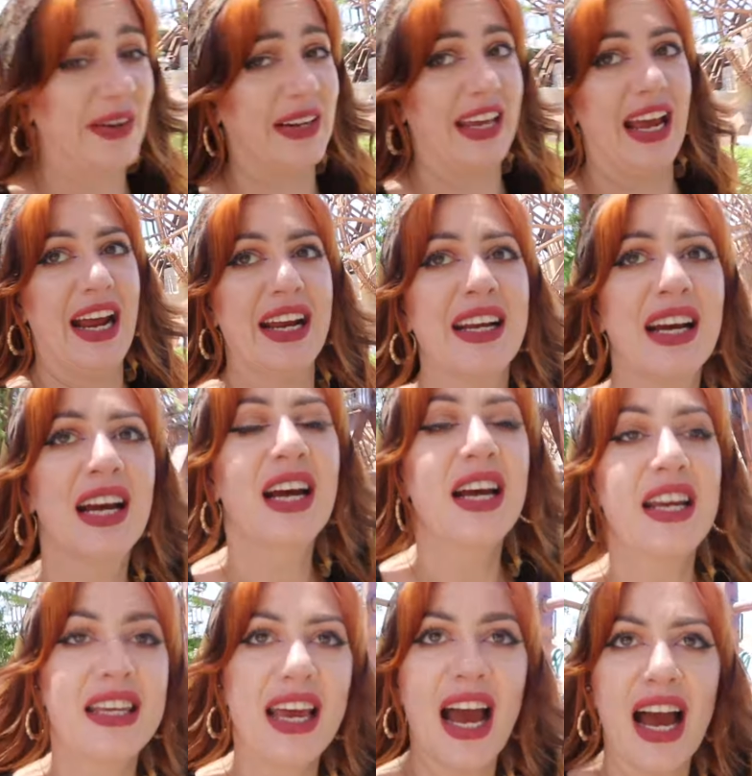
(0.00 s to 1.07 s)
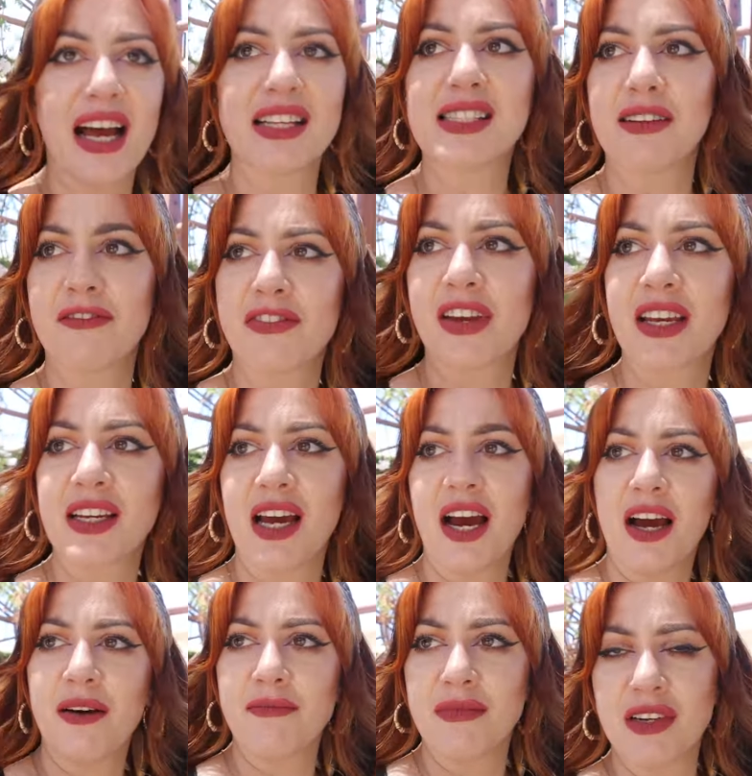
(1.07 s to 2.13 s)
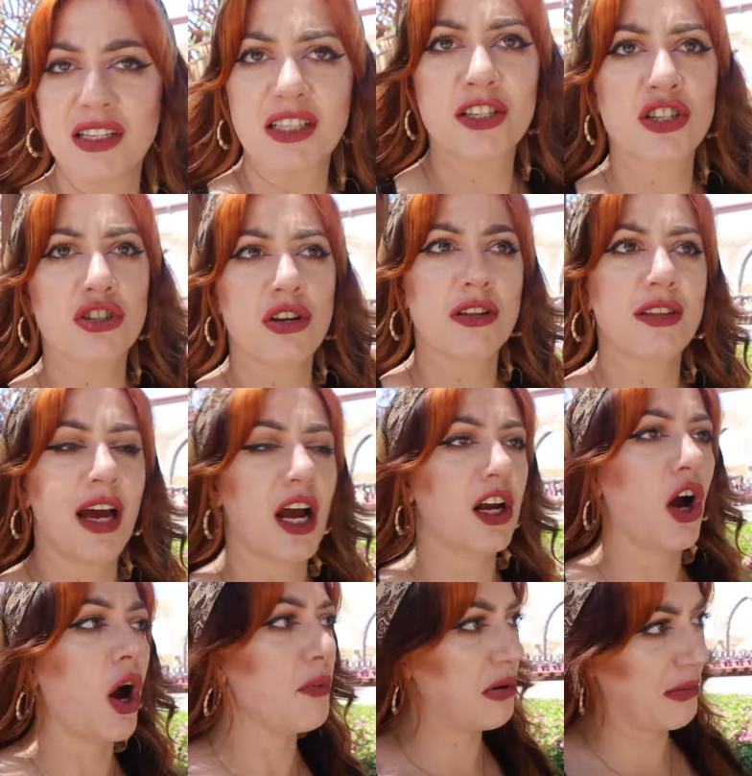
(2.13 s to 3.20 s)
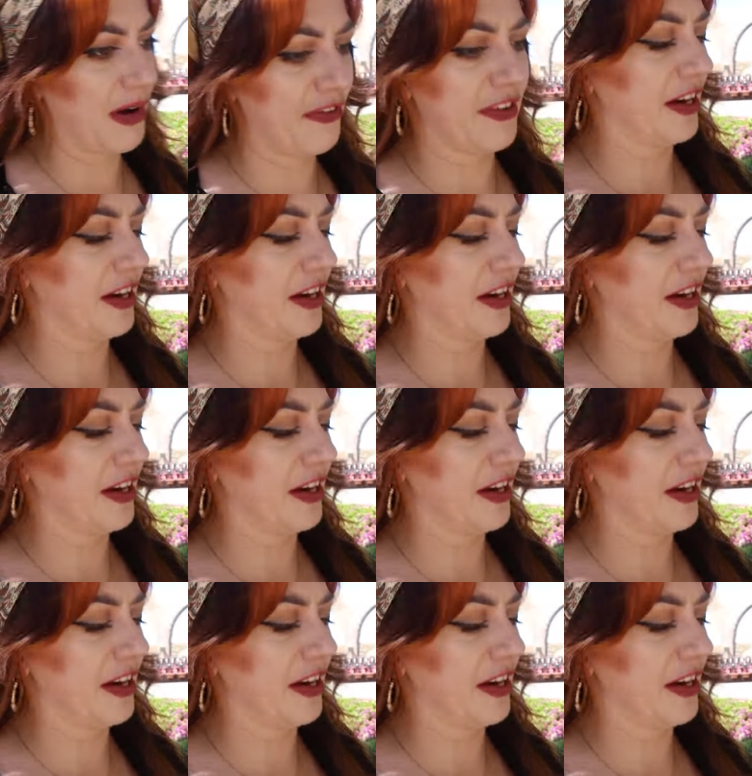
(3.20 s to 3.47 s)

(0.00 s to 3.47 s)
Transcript: okay, yeah, something. Um, I can't put my